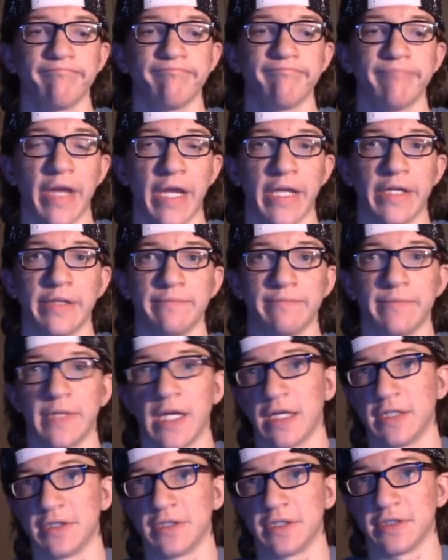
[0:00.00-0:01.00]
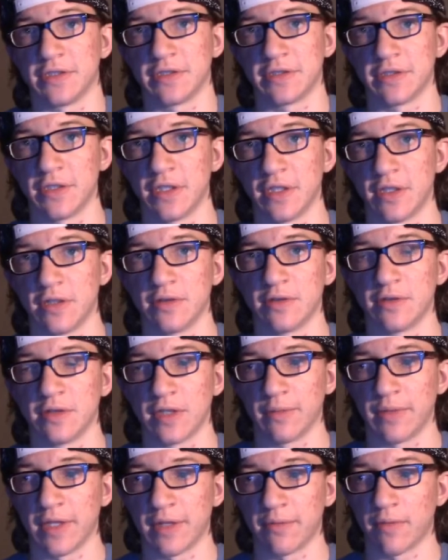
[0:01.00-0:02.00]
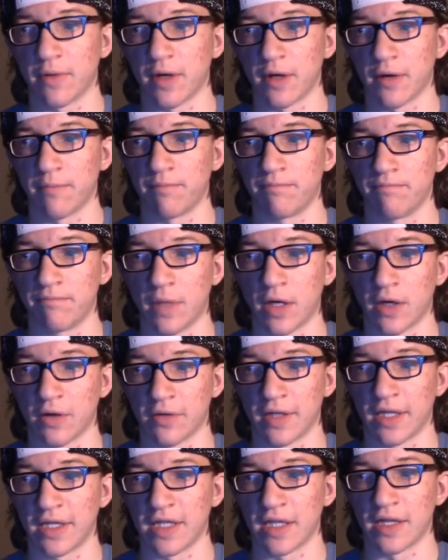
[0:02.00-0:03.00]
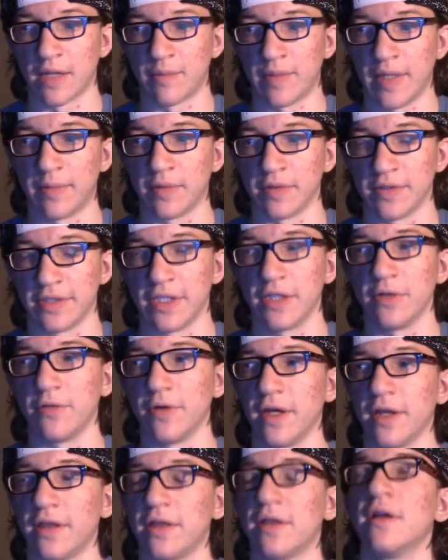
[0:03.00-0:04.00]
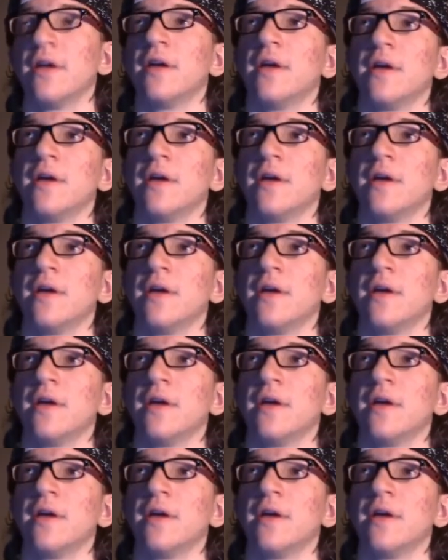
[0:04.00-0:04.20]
and yeah, it's just, you know, a big modern thing that, that people deal with